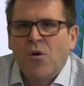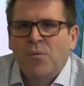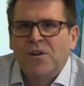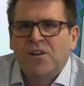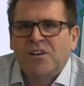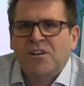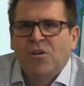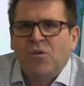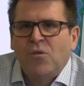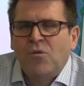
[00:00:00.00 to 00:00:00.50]
We
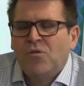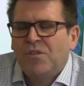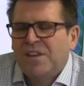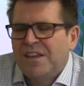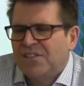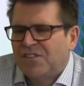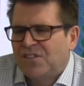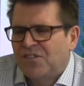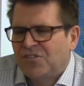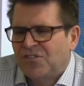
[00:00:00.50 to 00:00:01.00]
look at all
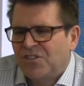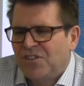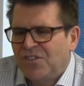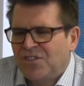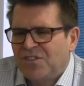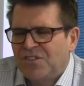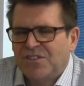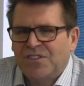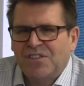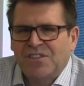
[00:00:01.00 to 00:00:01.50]
the
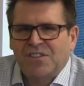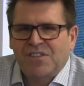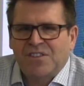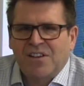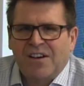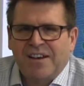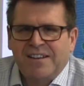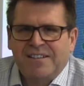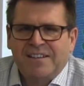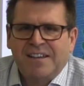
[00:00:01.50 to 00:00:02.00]
institutions in
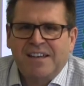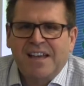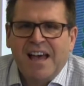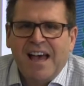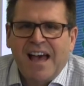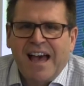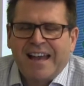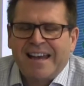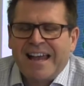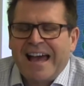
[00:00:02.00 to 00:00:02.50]
society
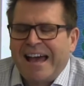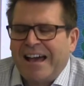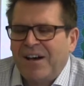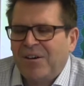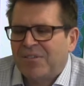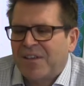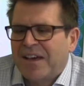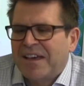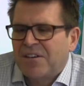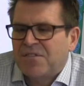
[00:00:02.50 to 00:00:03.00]
and
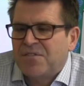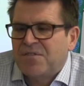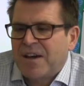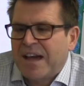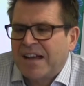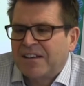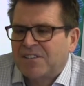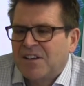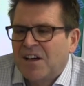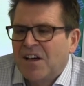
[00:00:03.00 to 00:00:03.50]
how they
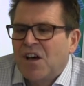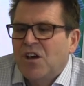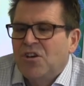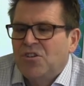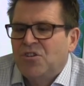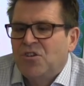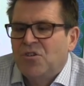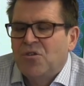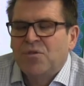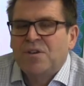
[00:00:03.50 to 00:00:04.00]
affect
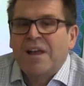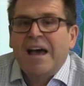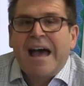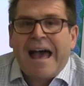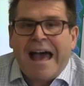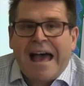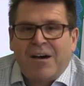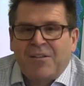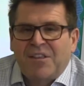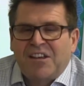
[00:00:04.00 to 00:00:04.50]
you and
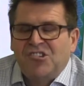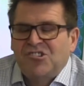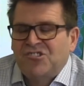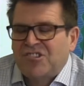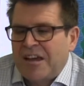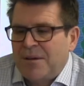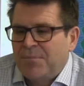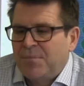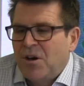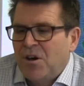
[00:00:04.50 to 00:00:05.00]
how they
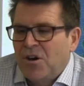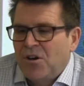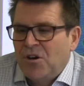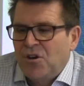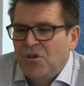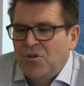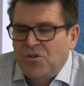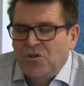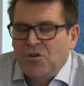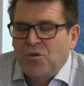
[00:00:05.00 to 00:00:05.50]
shape
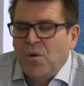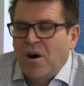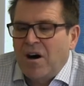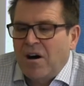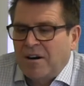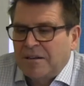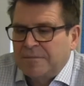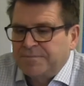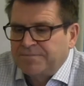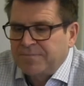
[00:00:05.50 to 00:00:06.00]
who you
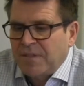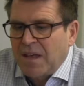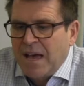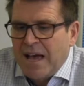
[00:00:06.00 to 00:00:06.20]
are.